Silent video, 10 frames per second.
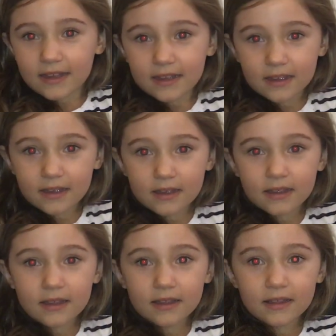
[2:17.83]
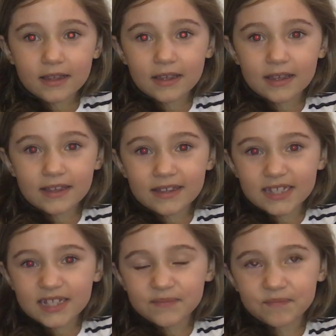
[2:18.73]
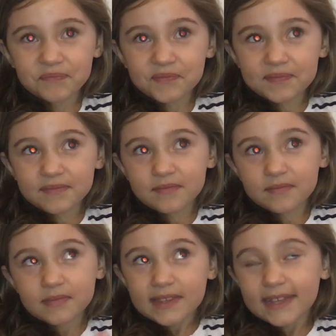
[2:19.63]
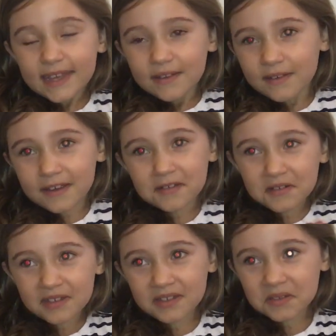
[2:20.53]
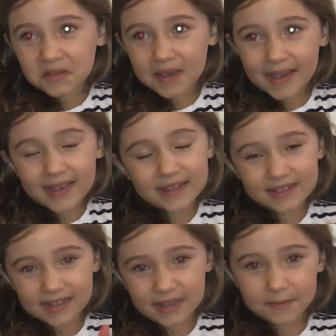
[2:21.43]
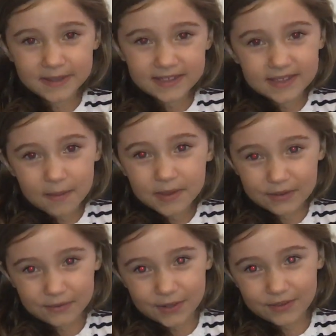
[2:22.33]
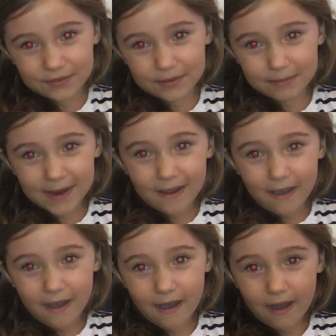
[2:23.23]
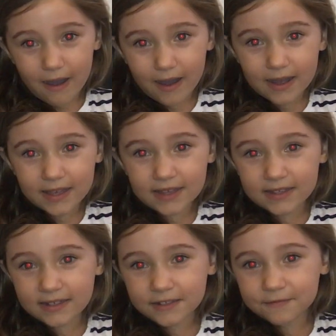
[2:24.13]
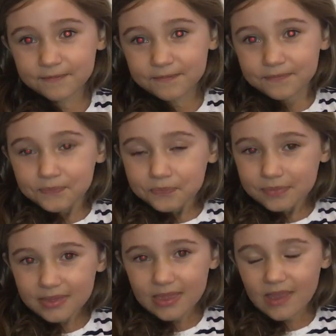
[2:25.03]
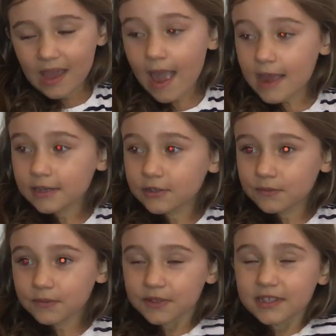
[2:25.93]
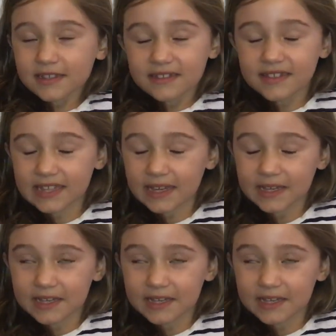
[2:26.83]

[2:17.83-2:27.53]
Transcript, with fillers: Now, was the book an easy read or was it hard to read? It was easy, but some of the words were a bit hard. And it was